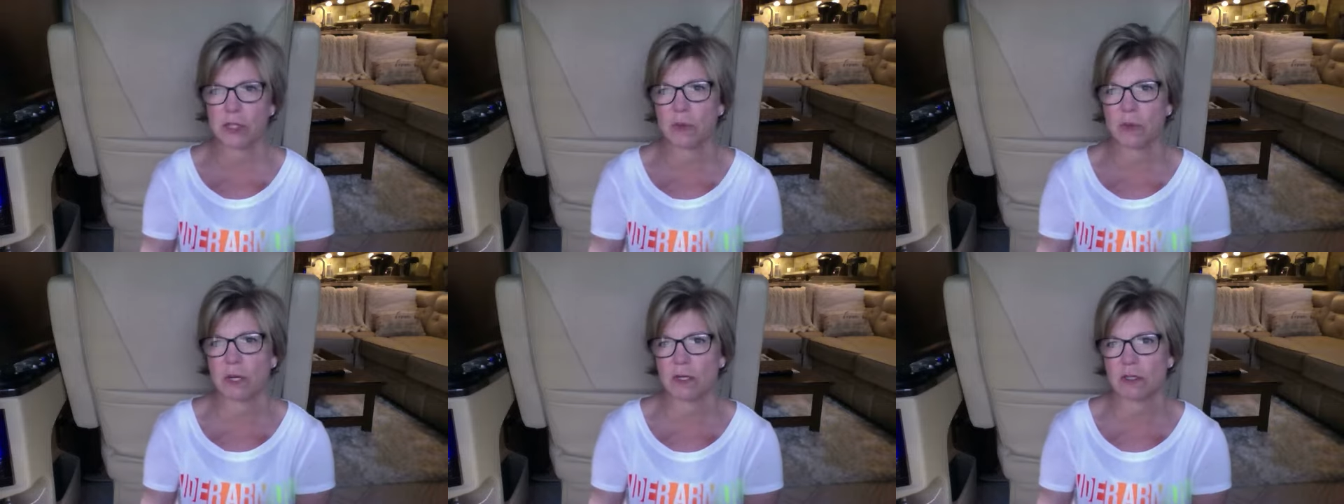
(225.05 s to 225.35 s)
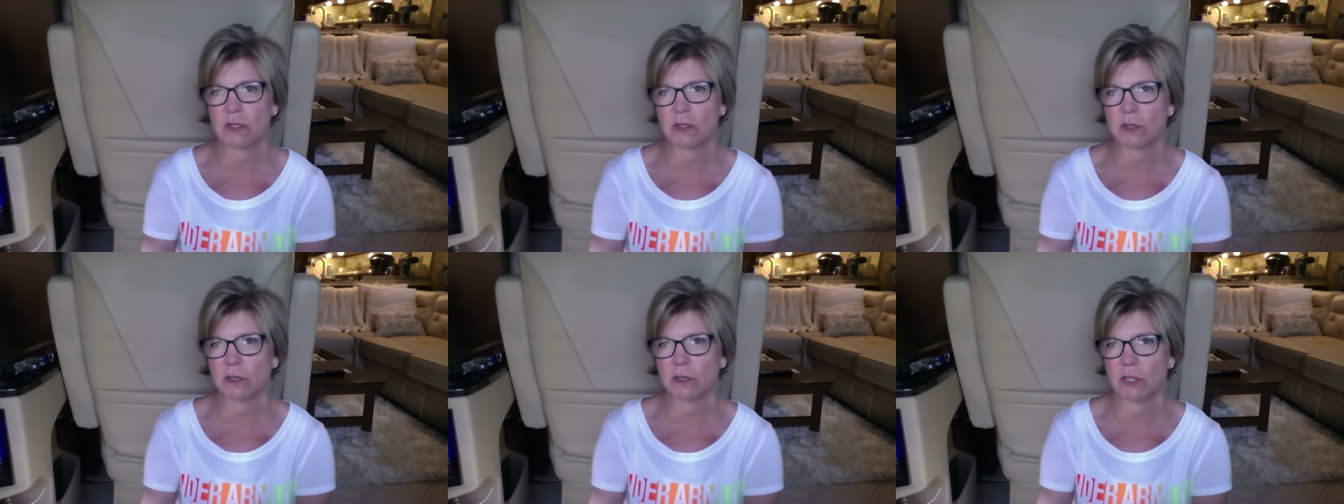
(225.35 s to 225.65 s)
You
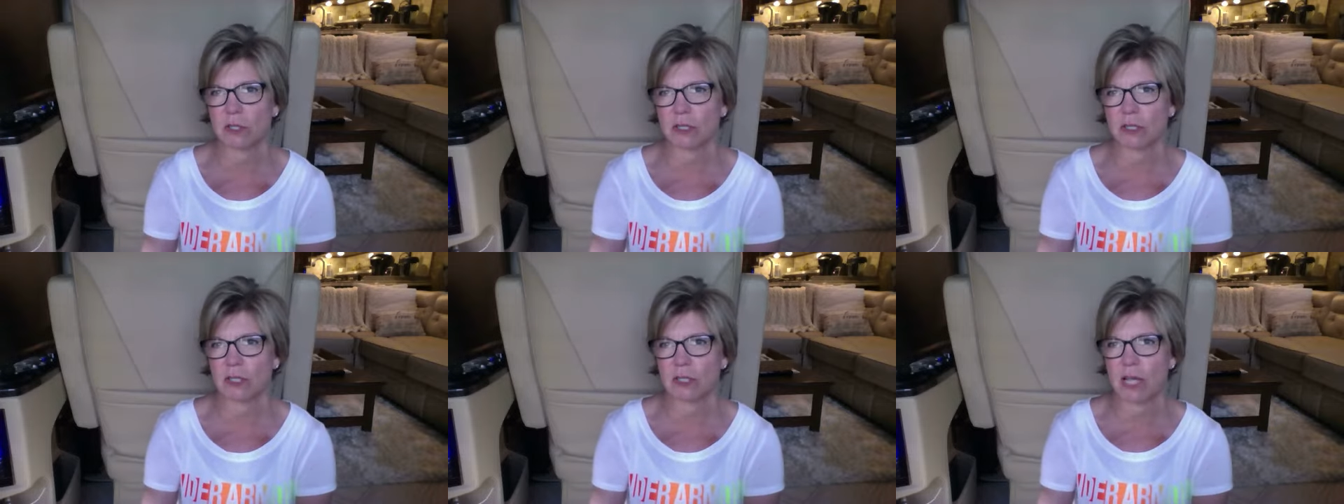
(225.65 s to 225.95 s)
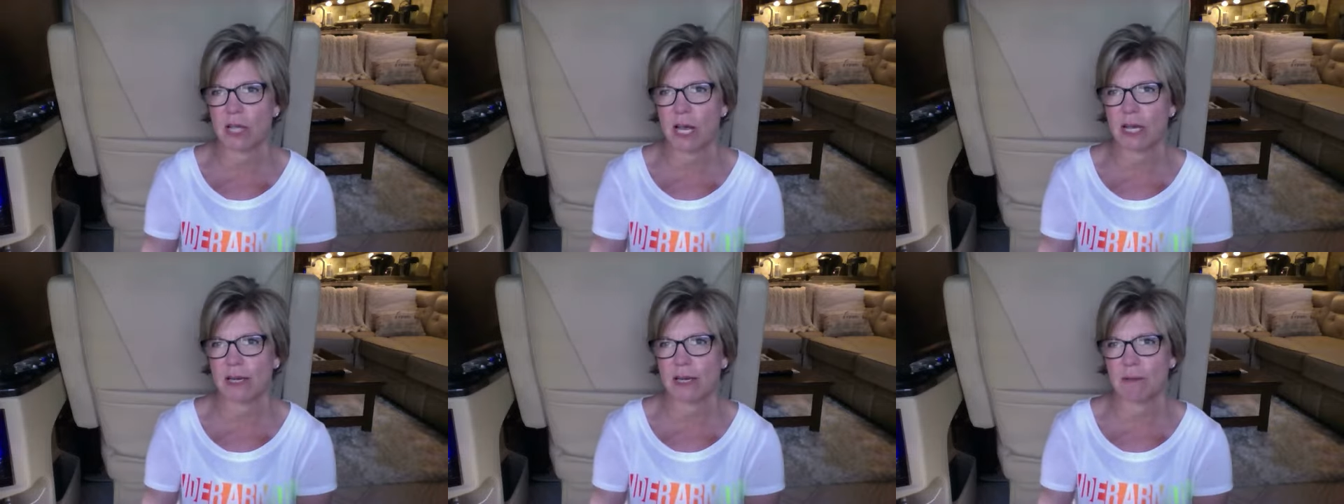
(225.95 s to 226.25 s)
also learn a
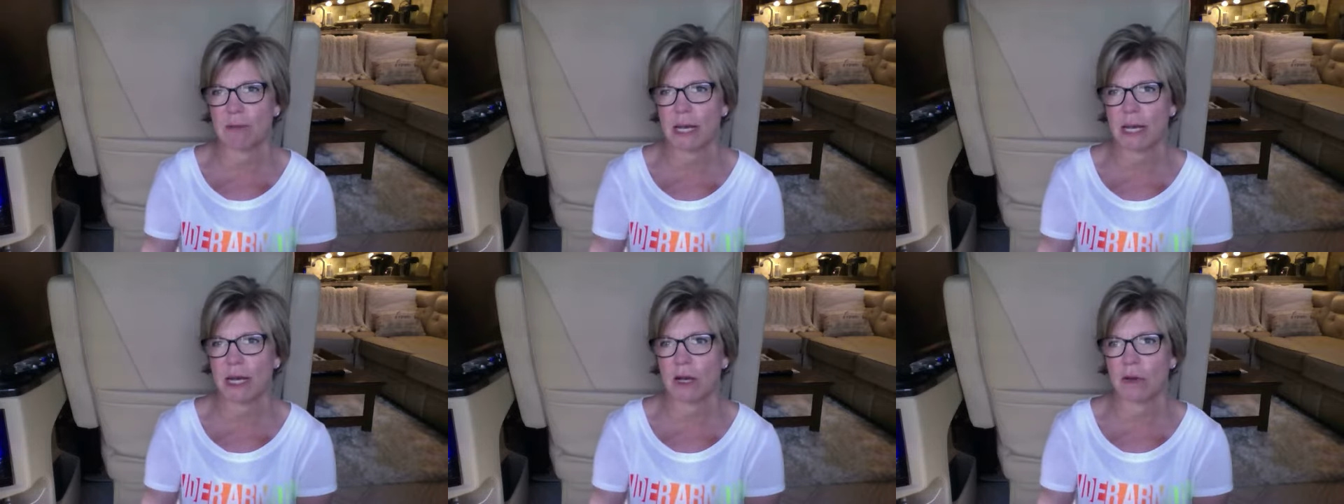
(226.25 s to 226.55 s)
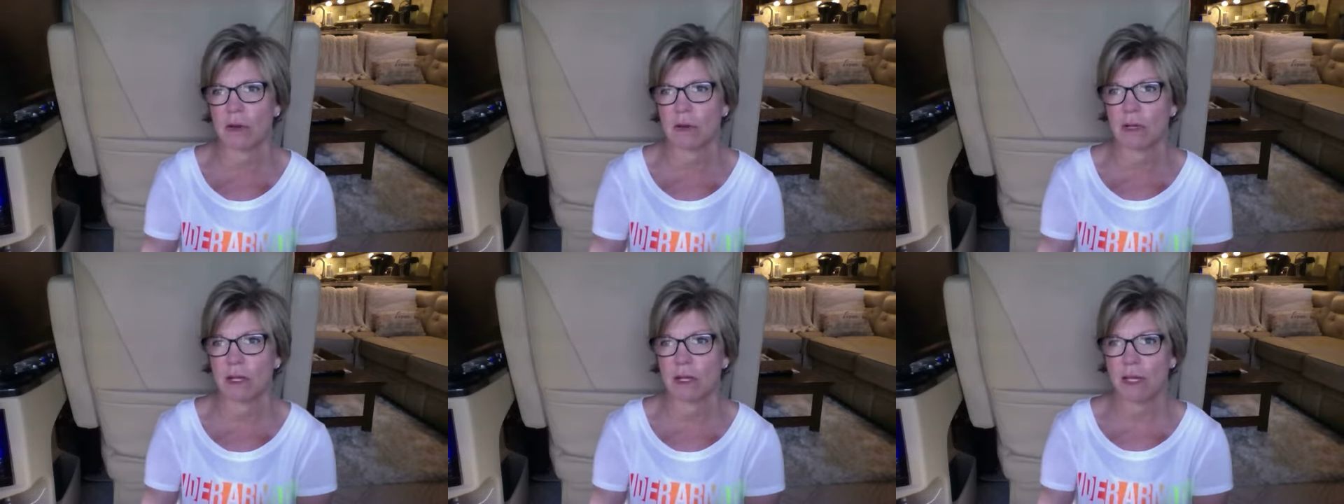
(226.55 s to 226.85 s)
lot
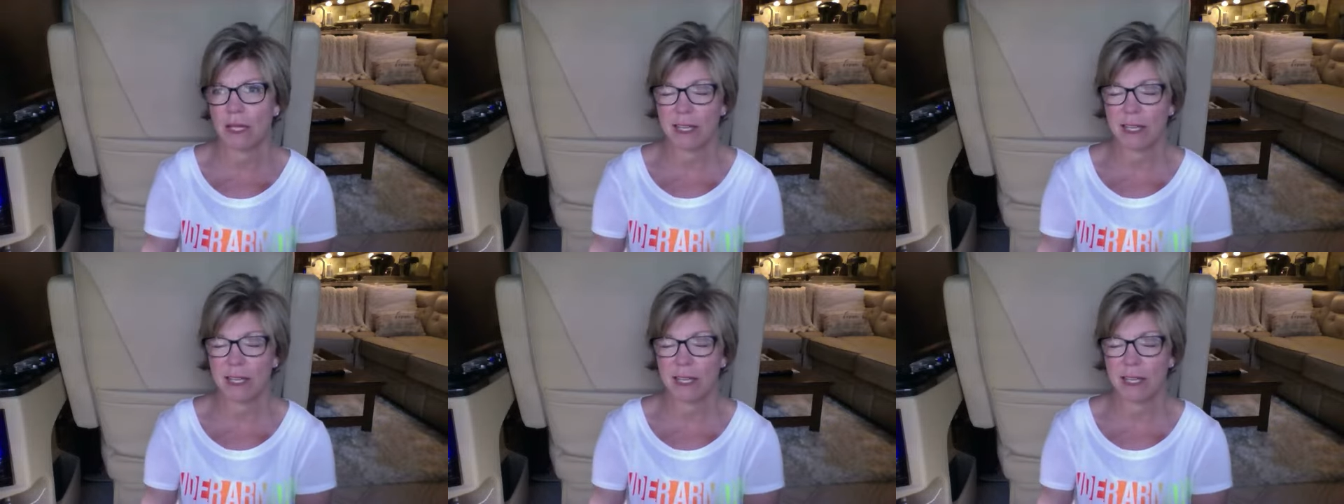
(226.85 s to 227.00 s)
about